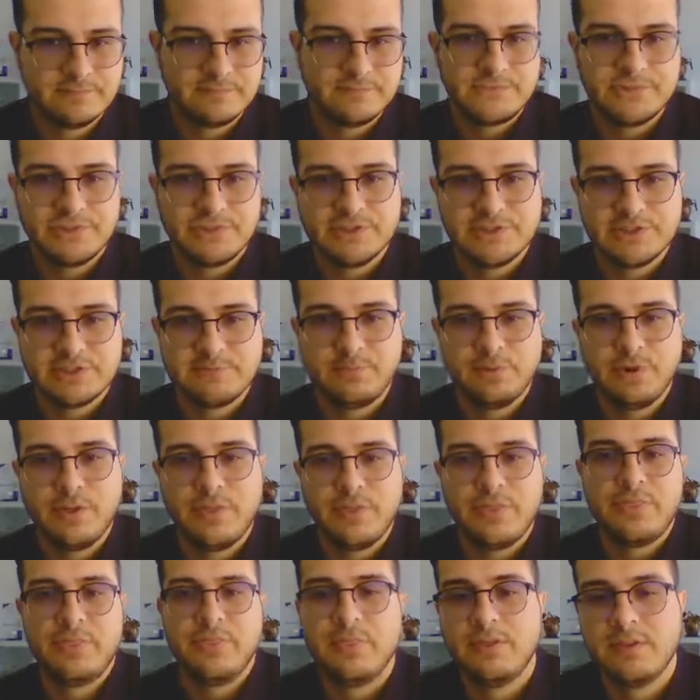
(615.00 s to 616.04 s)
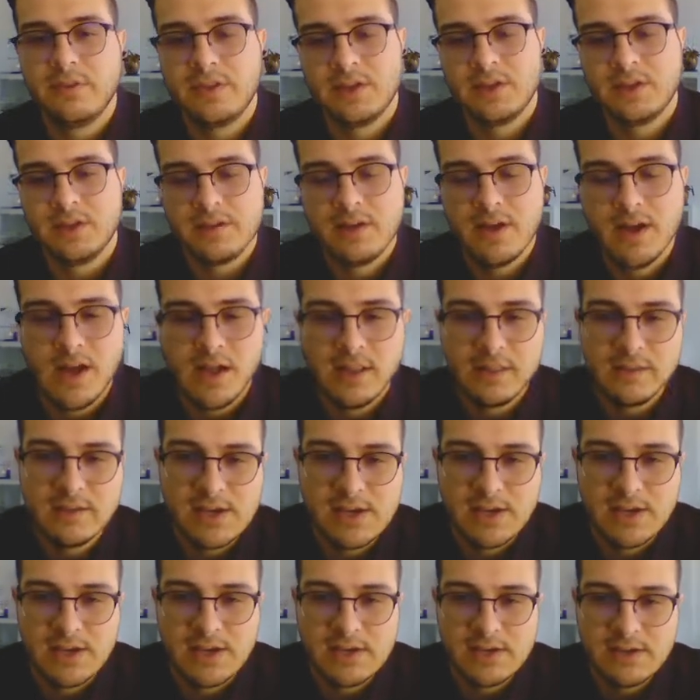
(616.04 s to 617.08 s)
just put the
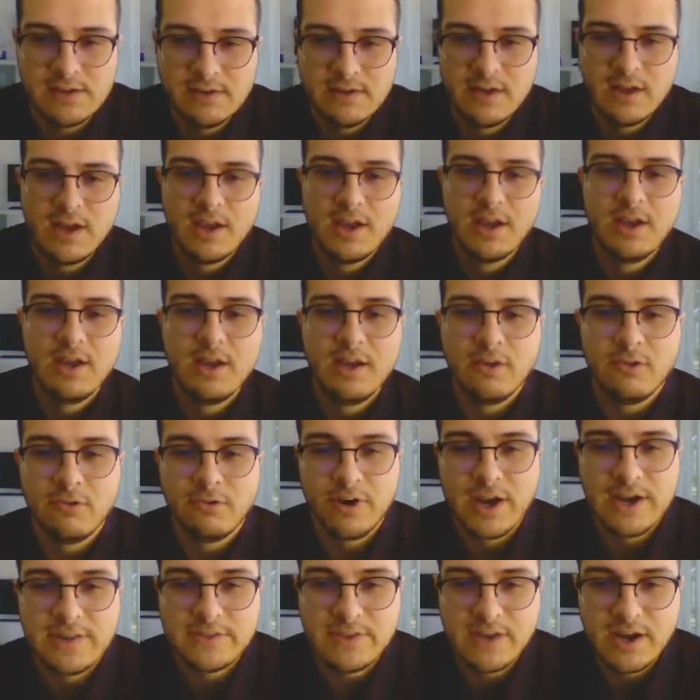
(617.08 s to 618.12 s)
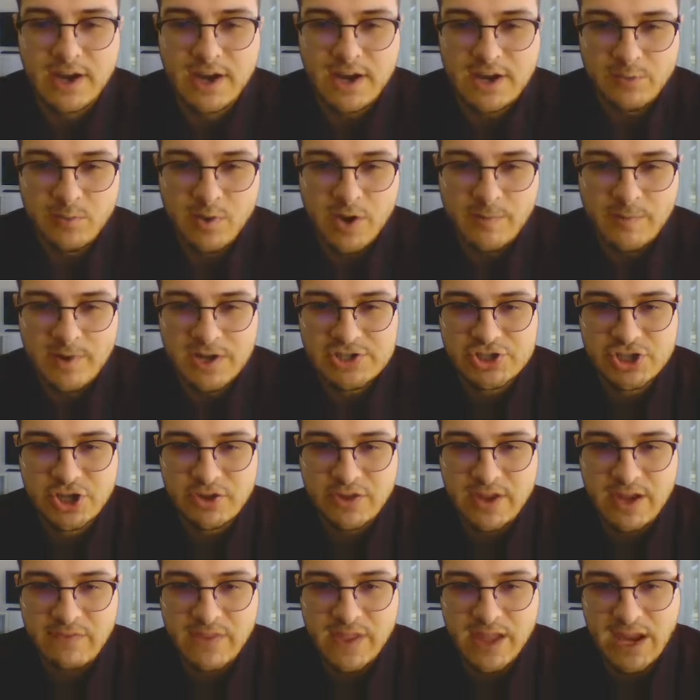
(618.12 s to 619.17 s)
link in right there. You want to make sure
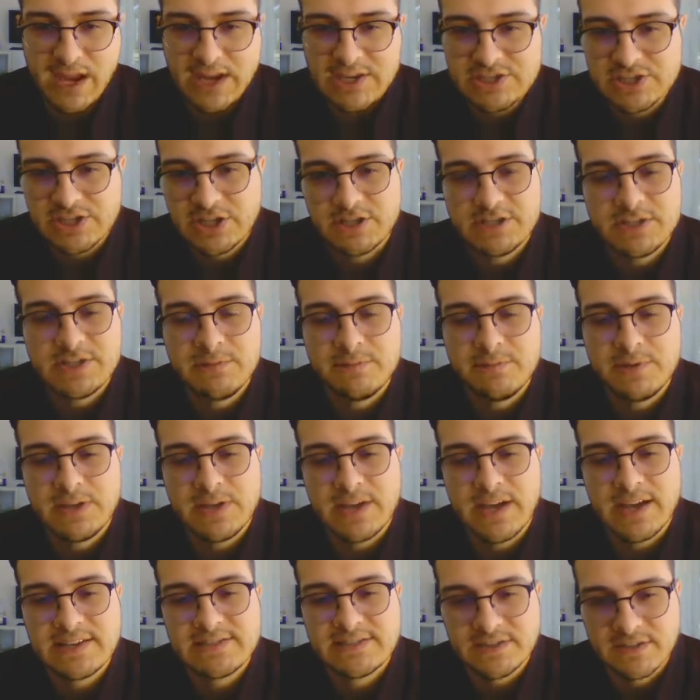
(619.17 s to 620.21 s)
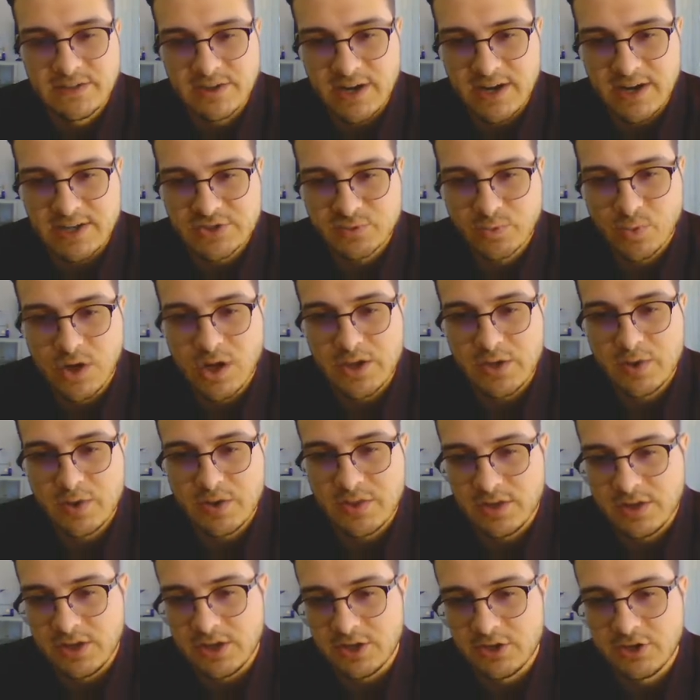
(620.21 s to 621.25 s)
you have the HTTPS in there as well. You
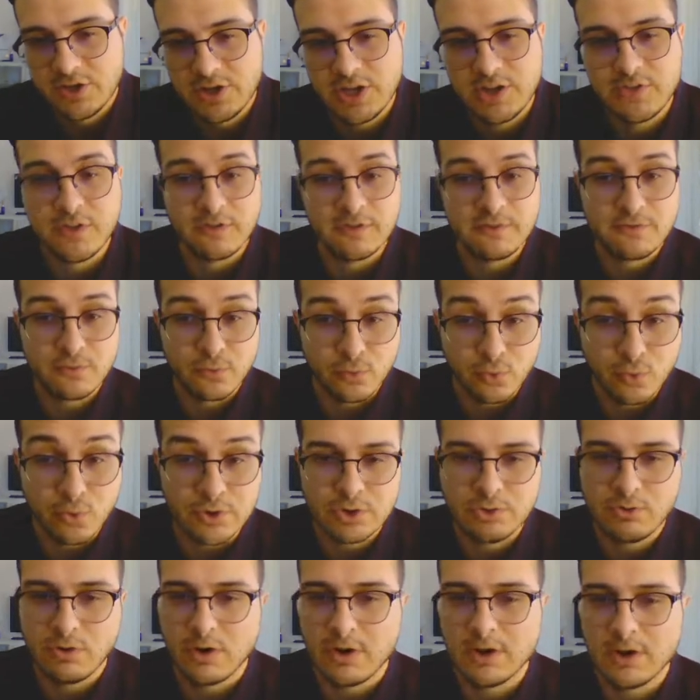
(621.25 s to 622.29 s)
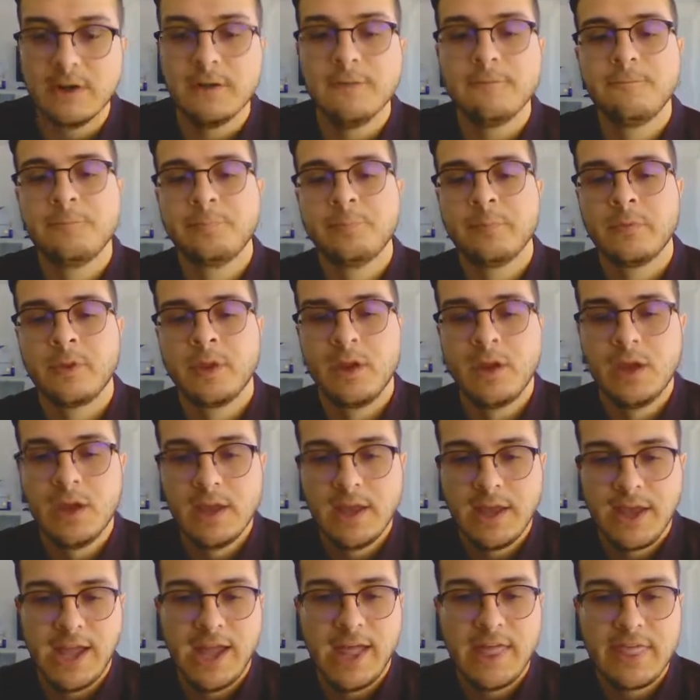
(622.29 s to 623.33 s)
need the full URL.
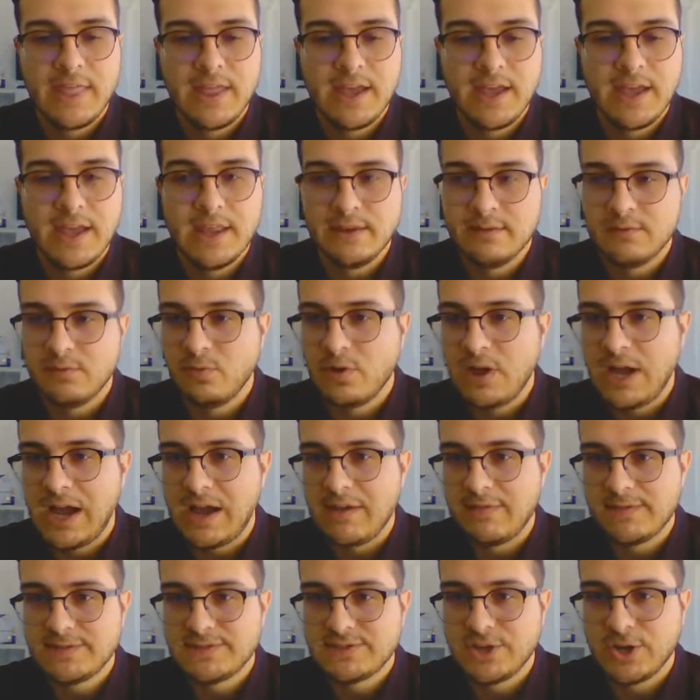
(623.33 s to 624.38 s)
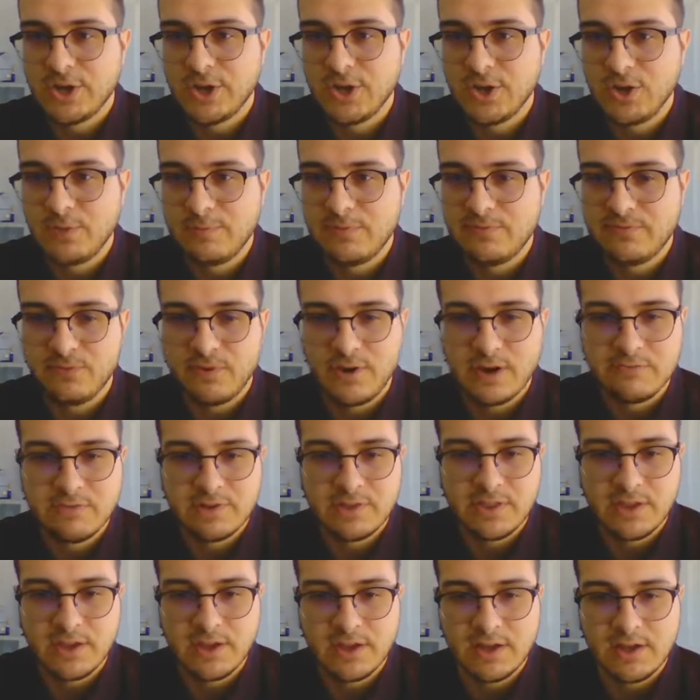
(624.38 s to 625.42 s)
And then we'll have this go before
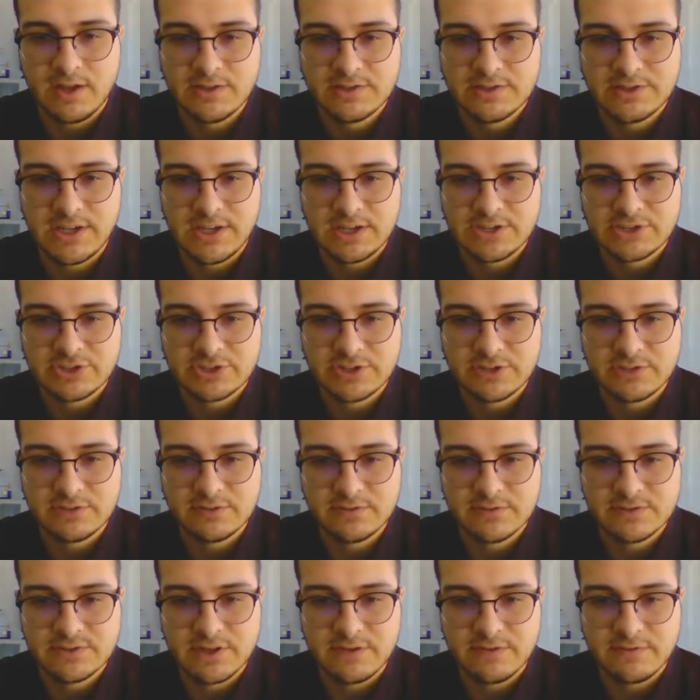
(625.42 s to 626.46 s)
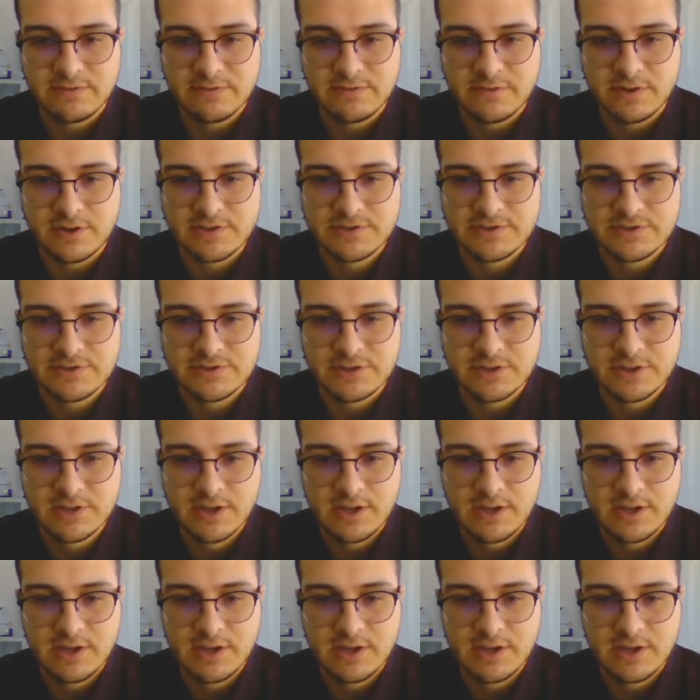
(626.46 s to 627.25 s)
everything else. Actually, let's say first.